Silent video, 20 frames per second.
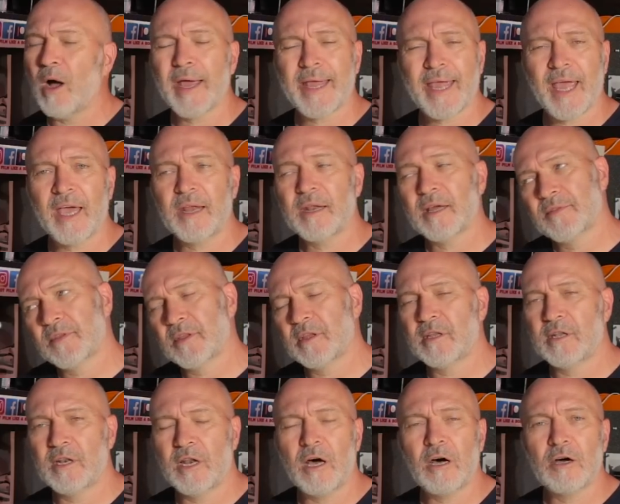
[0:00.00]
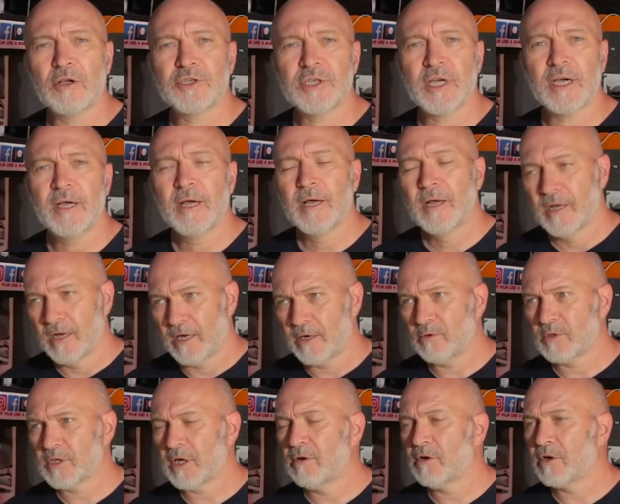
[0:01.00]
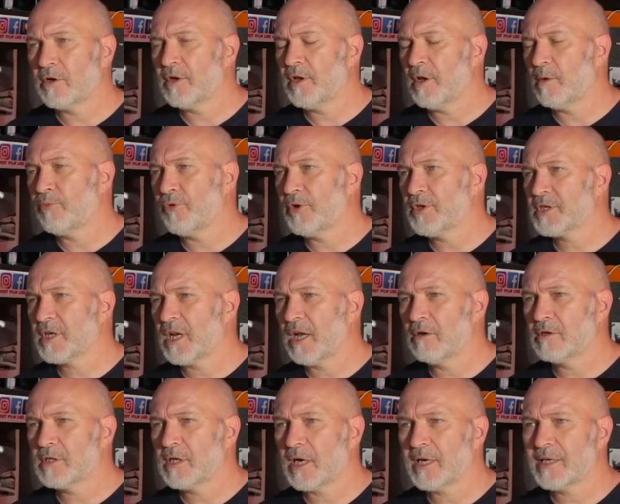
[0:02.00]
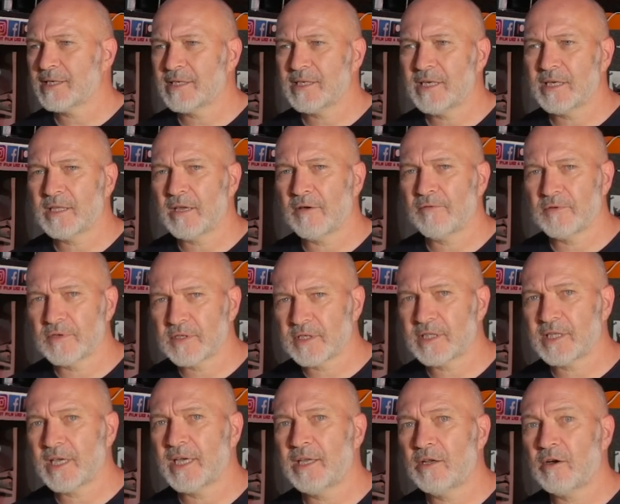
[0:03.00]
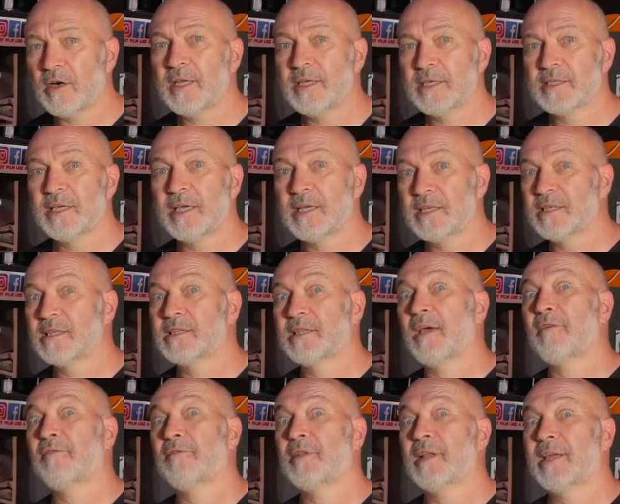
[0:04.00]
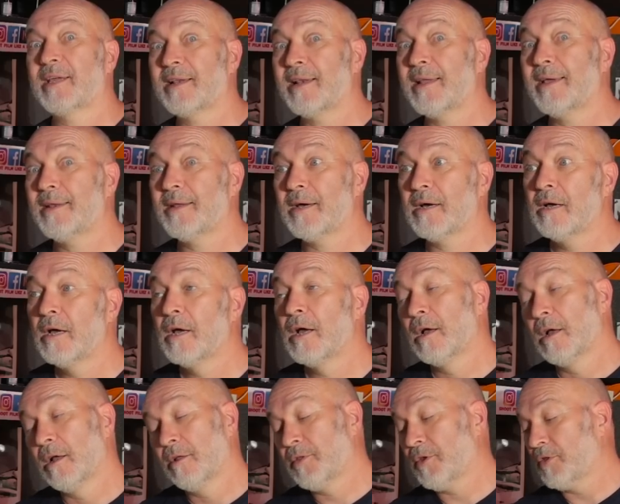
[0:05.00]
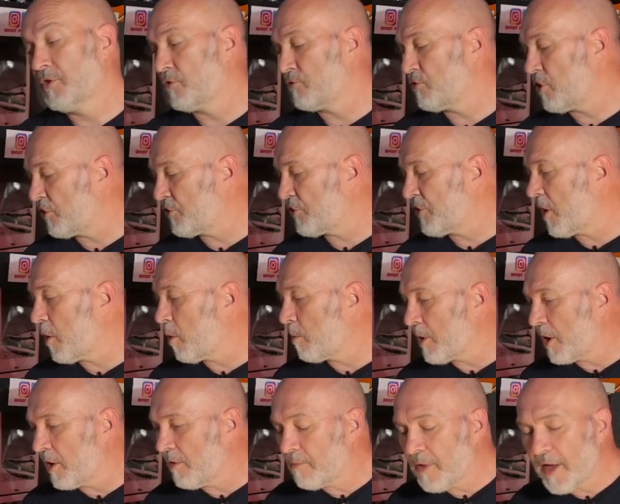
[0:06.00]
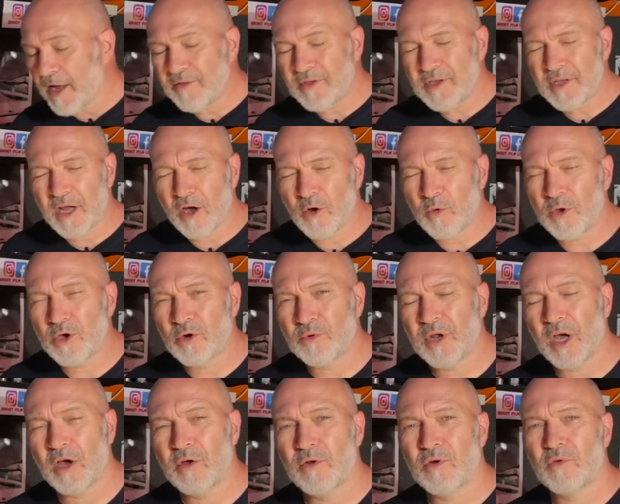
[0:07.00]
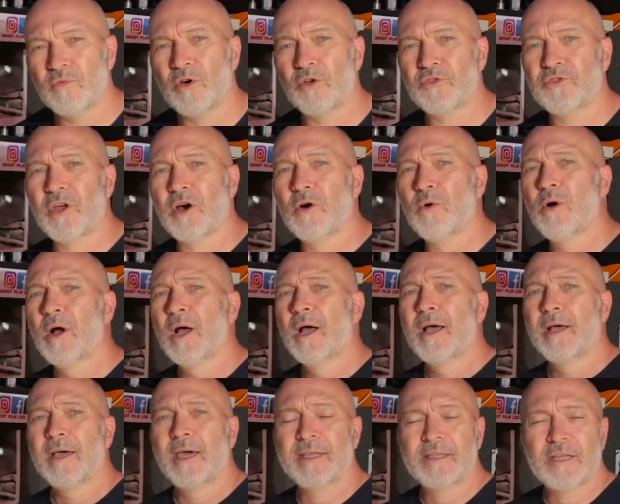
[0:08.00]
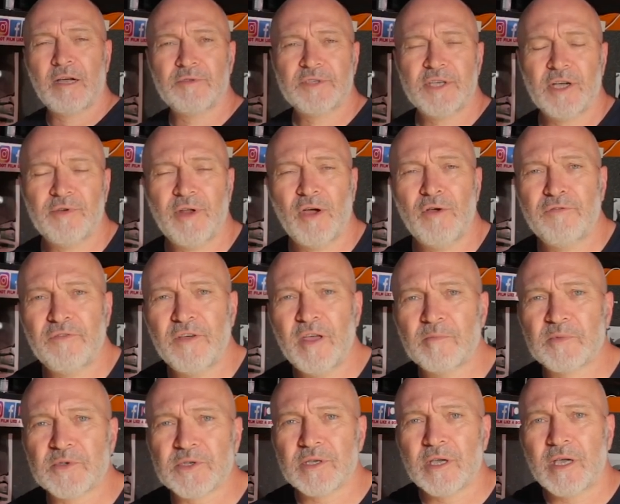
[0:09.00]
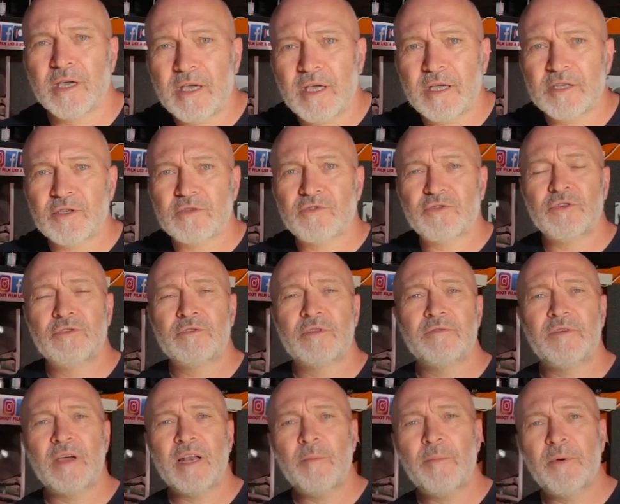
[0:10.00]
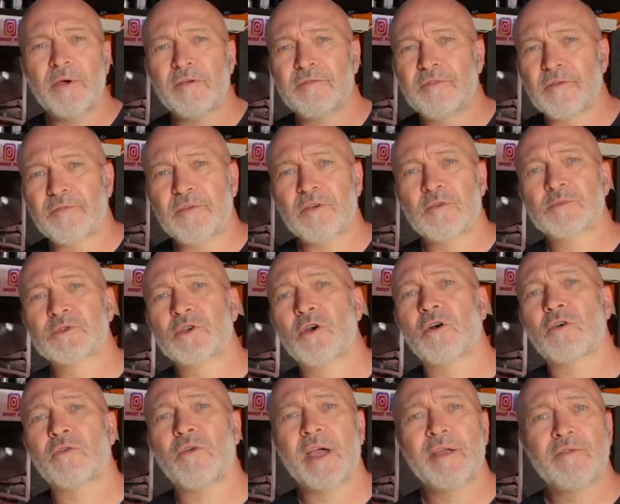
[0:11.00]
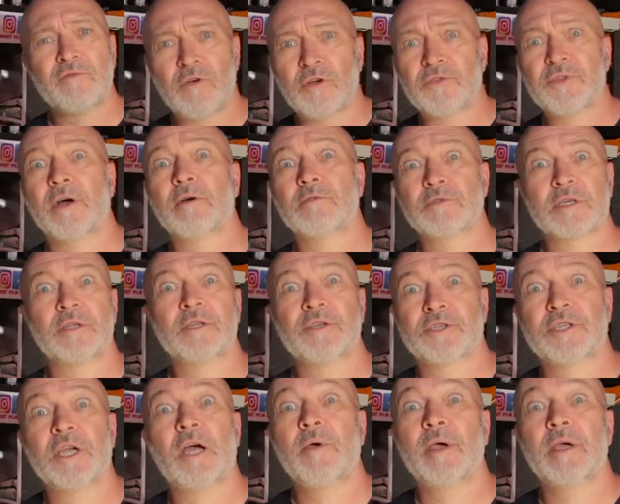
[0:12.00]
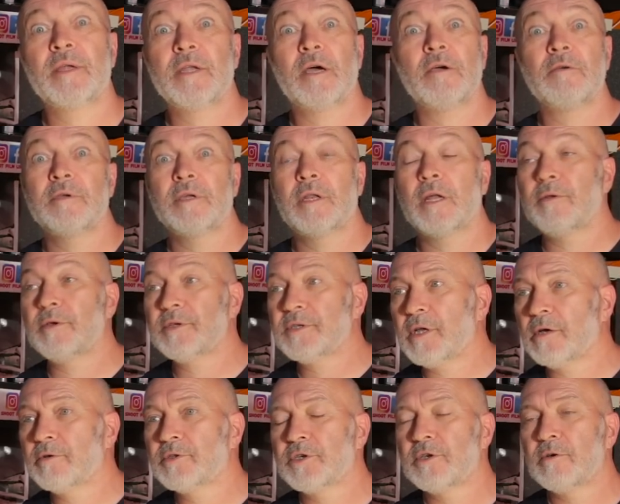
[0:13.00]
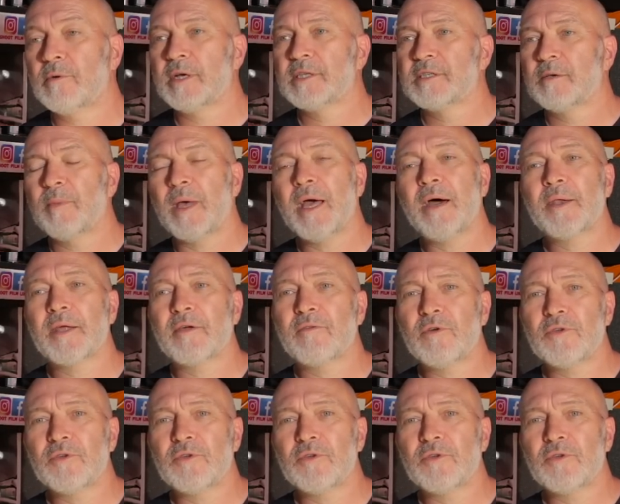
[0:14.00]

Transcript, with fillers: I can under the enlarger and also looking at the prints closely, I can see a difference. The D96 is definitely cleaner than the Rodinal. But then, you know, we all know that Rodinal, he don't tell no fibs. He's a true developer. If a film's got grain, Rodinal's going to show it. No, you know, there's no two ways about it.